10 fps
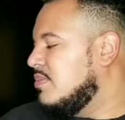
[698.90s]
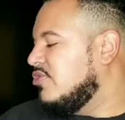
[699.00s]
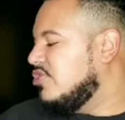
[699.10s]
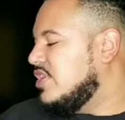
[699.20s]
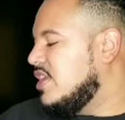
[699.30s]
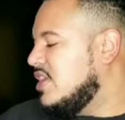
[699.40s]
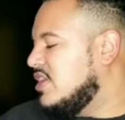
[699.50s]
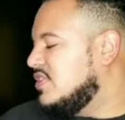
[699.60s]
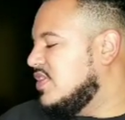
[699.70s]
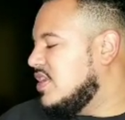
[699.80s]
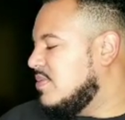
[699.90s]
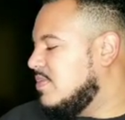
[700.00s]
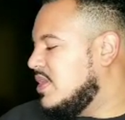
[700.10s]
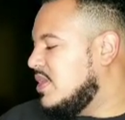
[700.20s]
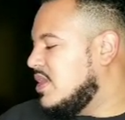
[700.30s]
she is gonna
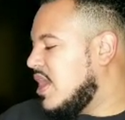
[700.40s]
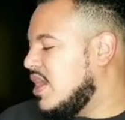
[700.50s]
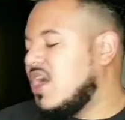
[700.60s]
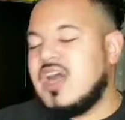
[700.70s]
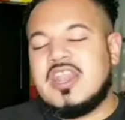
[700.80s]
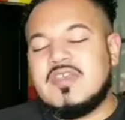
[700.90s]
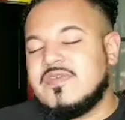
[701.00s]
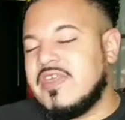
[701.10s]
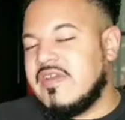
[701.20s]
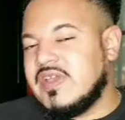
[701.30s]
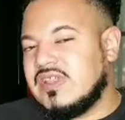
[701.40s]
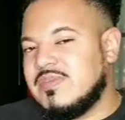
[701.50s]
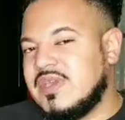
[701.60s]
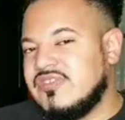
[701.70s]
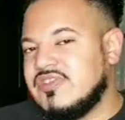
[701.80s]
be iconic for that
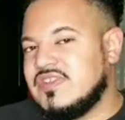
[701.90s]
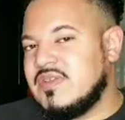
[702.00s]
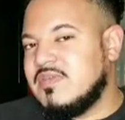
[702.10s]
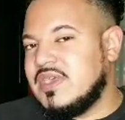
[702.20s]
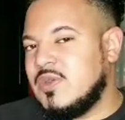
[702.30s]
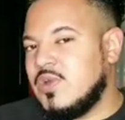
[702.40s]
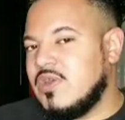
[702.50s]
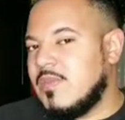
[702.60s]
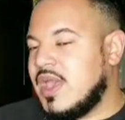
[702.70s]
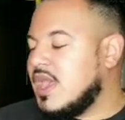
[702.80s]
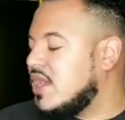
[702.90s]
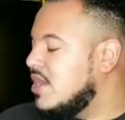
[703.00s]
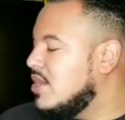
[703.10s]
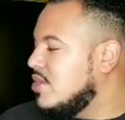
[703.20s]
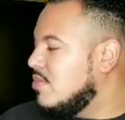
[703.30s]
reason, because she's gonna be one of my
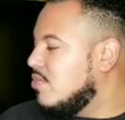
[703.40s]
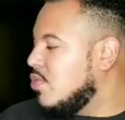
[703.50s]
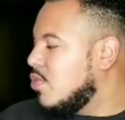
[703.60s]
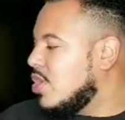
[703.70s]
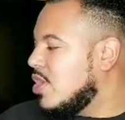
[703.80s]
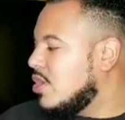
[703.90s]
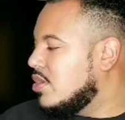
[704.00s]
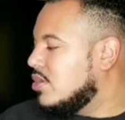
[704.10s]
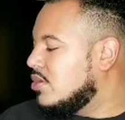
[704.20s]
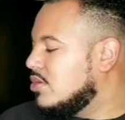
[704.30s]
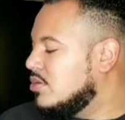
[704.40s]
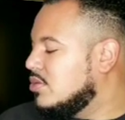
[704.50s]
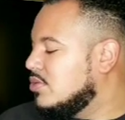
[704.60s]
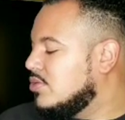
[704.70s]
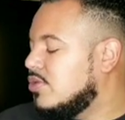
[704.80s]
more
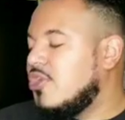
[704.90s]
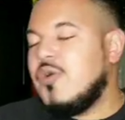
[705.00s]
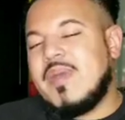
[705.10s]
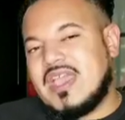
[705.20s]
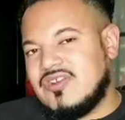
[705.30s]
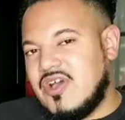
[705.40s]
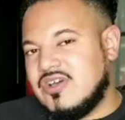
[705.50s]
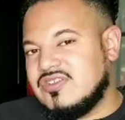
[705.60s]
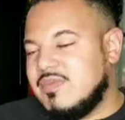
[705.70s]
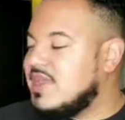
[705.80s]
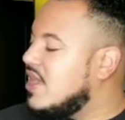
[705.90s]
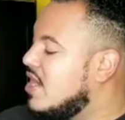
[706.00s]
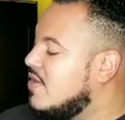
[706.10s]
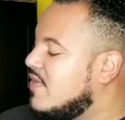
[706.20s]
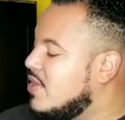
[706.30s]
throwback dolls, but yet
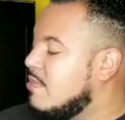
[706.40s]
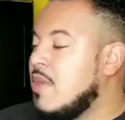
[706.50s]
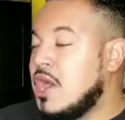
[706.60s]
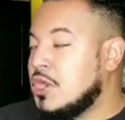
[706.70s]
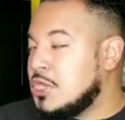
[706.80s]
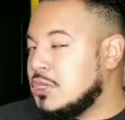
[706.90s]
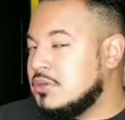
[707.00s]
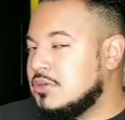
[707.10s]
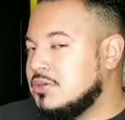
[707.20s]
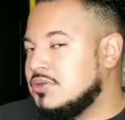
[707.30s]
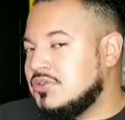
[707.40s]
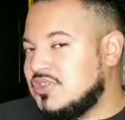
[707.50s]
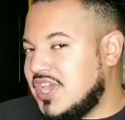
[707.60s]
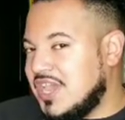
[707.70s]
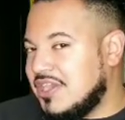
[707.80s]
in a very modern
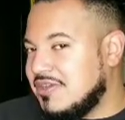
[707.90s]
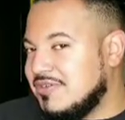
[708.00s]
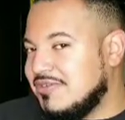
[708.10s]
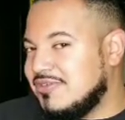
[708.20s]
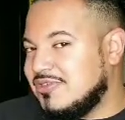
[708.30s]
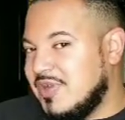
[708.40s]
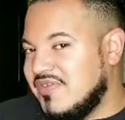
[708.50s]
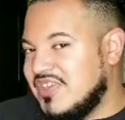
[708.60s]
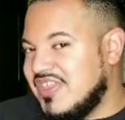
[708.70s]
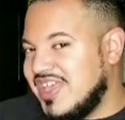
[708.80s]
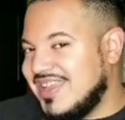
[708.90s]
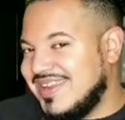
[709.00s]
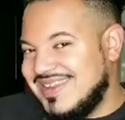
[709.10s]
take to everything.